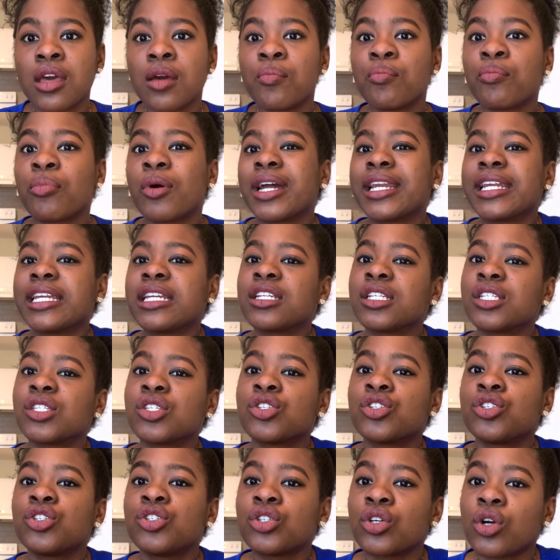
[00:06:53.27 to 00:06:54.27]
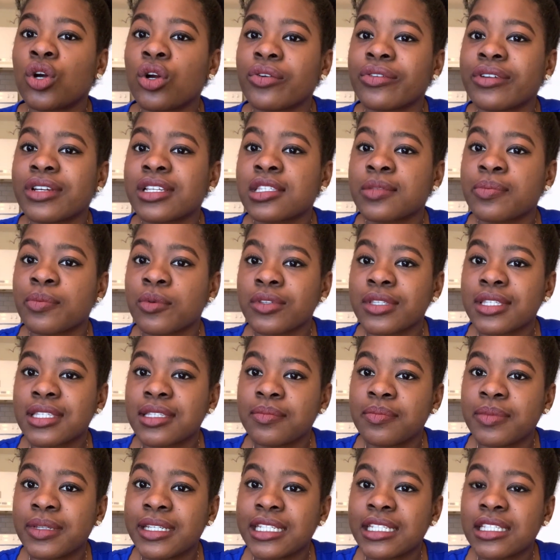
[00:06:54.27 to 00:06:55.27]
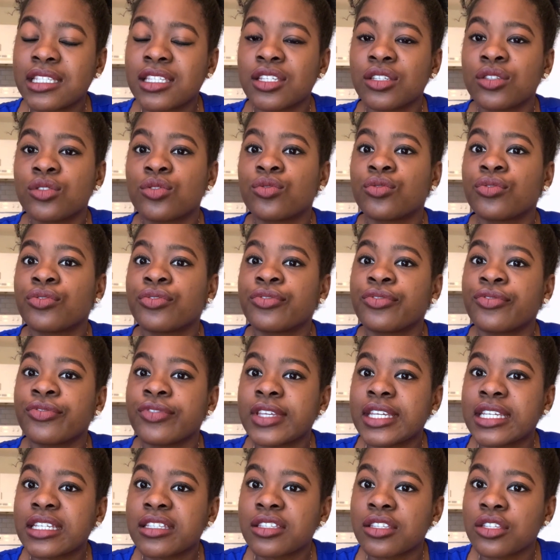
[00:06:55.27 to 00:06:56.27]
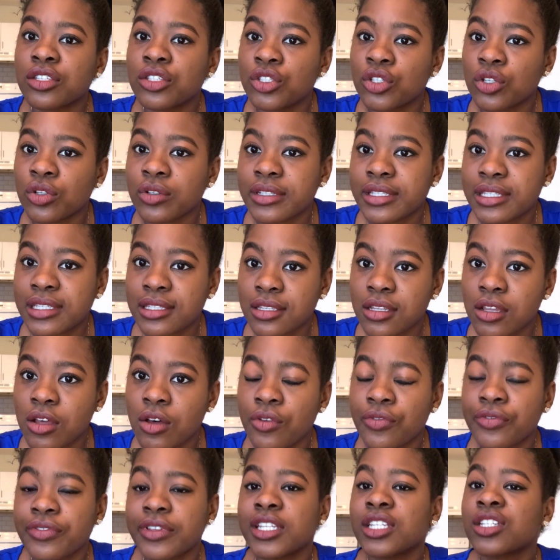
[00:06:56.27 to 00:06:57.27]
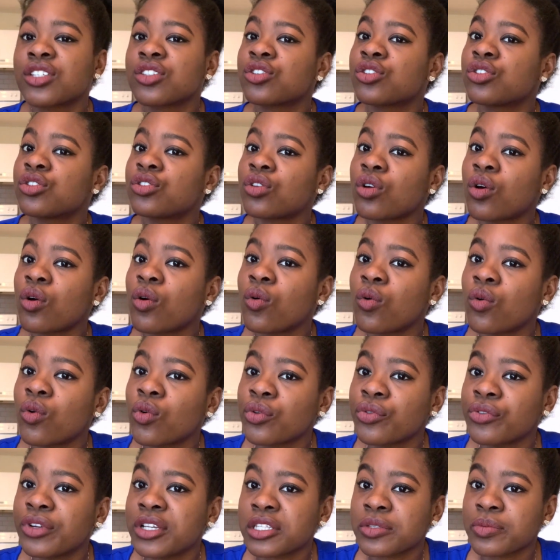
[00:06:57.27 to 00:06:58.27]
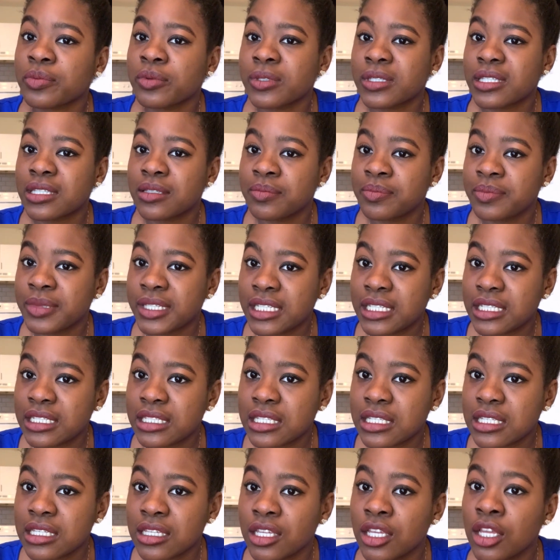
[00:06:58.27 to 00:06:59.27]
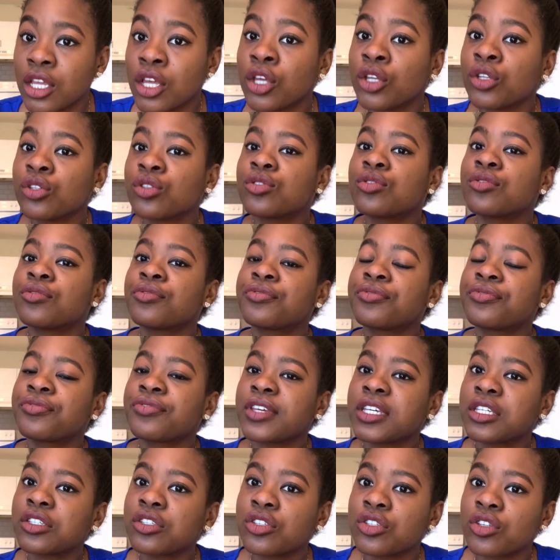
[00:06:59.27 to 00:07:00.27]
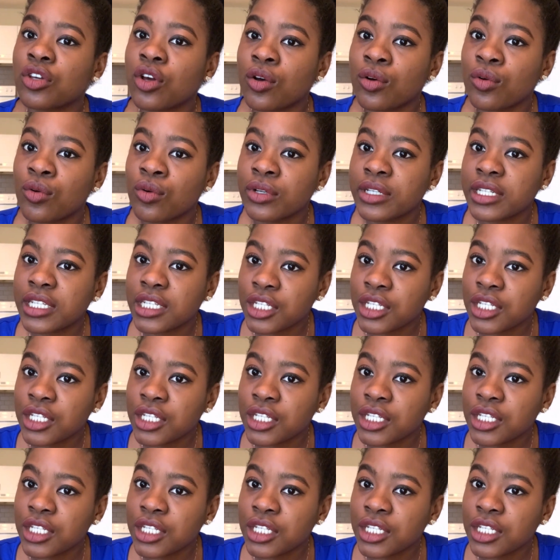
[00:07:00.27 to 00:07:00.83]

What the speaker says: But it is your responsibility to fix yourself. It is your own responsibility to fix your own